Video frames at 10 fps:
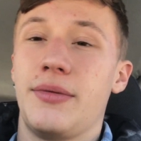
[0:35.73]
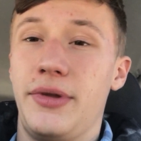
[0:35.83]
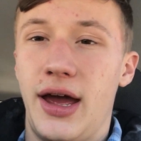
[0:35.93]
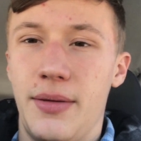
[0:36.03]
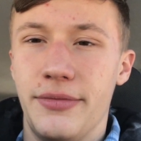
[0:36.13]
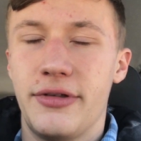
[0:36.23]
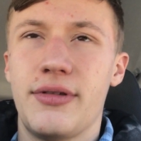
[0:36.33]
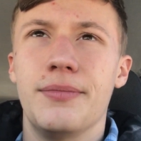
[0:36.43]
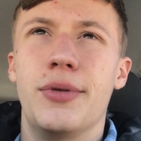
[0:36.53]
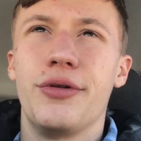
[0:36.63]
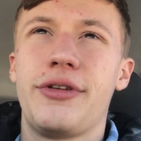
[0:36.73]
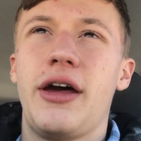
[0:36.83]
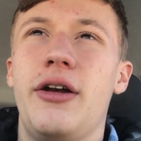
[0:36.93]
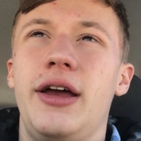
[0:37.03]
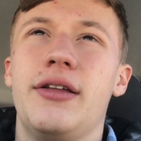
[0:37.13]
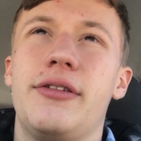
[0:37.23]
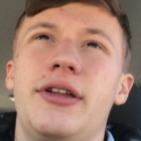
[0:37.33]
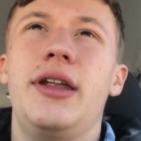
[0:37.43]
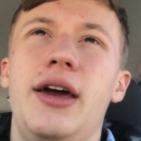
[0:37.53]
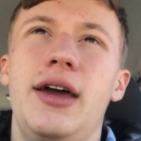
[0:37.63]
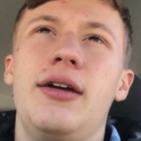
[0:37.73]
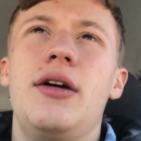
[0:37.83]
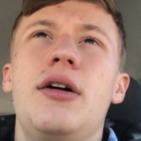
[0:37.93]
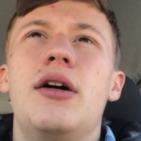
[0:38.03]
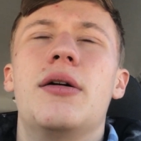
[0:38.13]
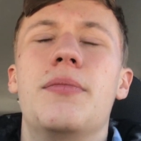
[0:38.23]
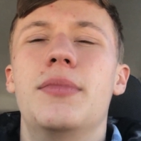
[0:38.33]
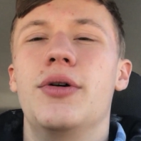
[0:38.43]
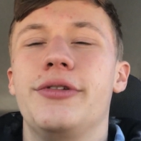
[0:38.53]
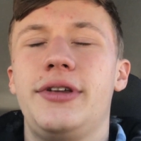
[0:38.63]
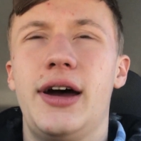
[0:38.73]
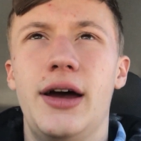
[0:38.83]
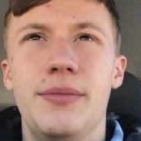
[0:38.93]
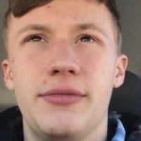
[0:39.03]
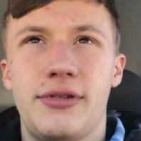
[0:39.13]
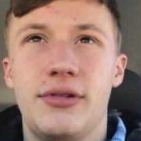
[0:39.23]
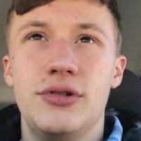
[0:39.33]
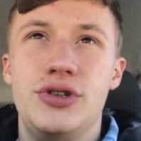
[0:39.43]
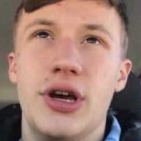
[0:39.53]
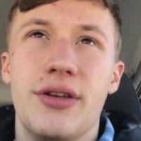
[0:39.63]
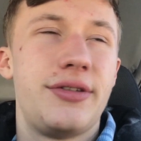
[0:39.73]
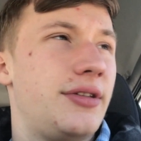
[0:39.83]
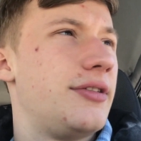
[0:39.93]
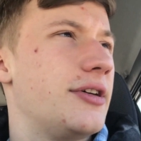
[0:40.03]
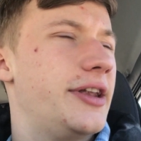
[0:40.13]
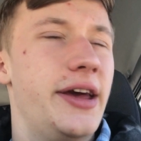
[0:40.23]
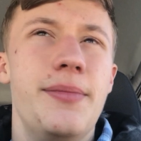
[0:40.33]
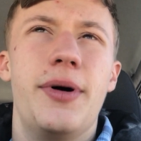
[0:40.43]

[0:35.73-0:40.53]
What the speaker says: Sometimes both Saturday and Sunday, most times just Sunday.